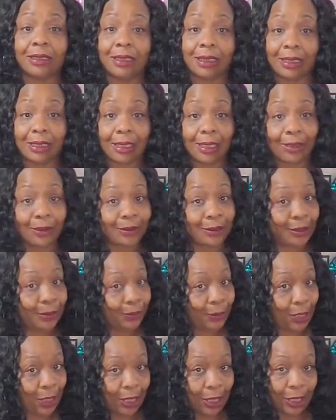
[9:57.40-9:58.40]
than go
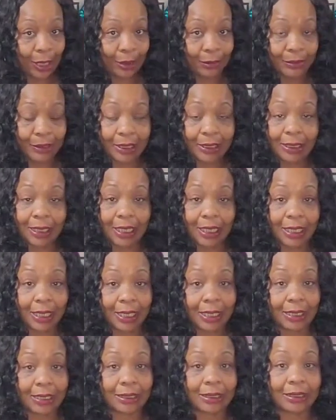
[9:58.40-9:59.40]
small because
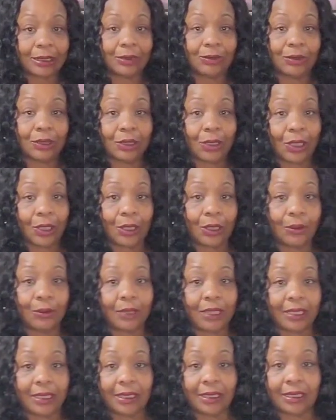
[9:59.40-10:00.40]
you can
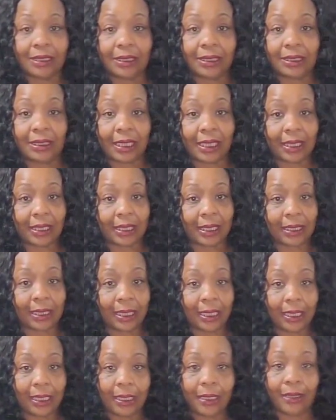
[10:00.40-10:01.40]
always take it
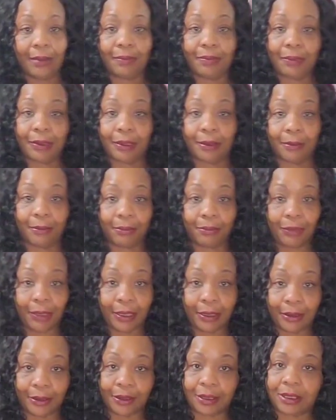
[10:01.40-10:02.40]
up, put a
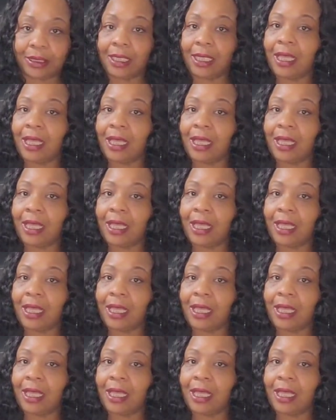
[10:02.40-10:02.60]
belt,